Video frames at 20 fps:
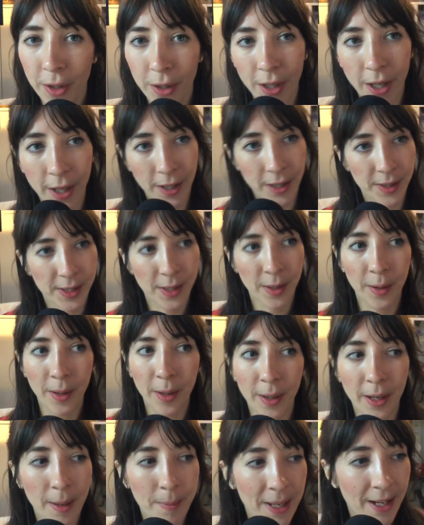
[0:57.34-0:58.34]
No, so
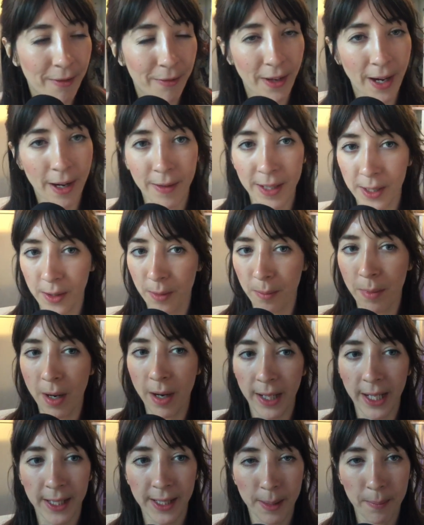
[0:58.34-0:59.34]
I mean it varies from
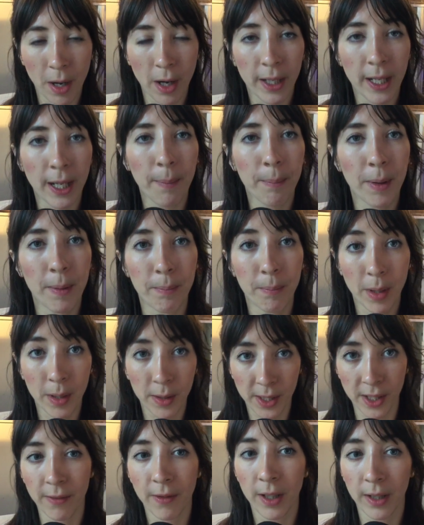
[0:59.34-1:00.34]
market to market, but
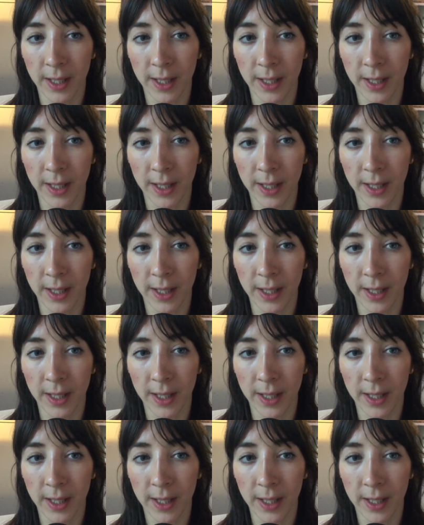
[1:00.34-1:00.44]
most of our